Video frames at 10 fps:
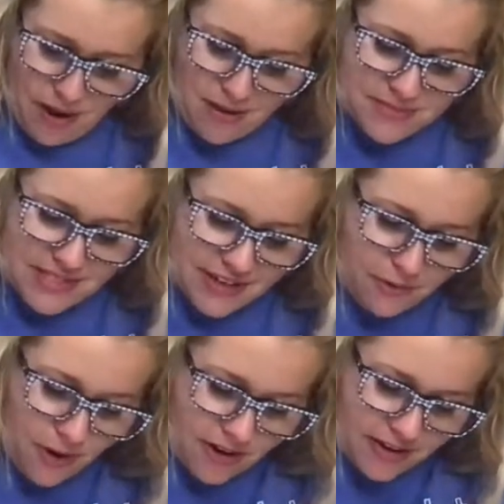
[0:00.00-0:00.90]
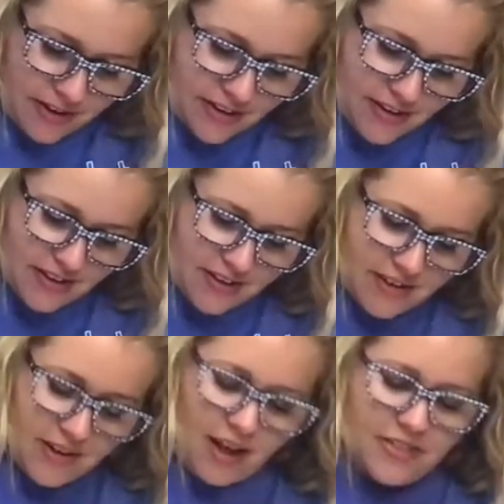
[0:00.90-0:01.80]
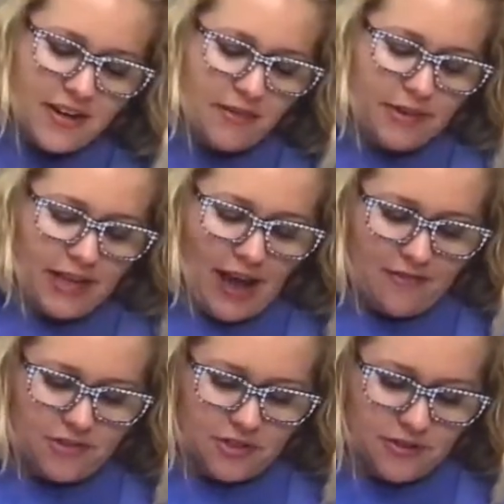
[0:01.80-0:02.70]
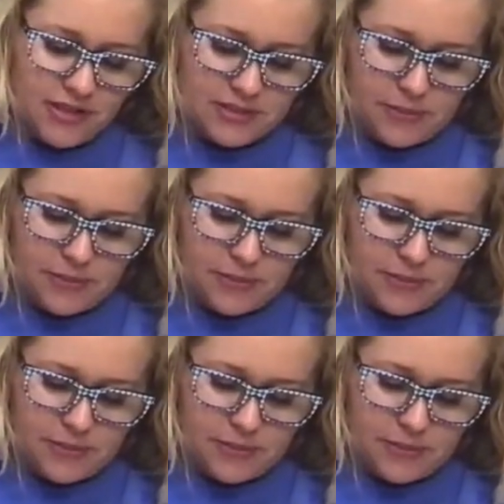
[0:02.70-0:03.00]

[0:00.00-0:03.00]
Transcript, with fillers: Mom's in here working. Not that I really have to do this,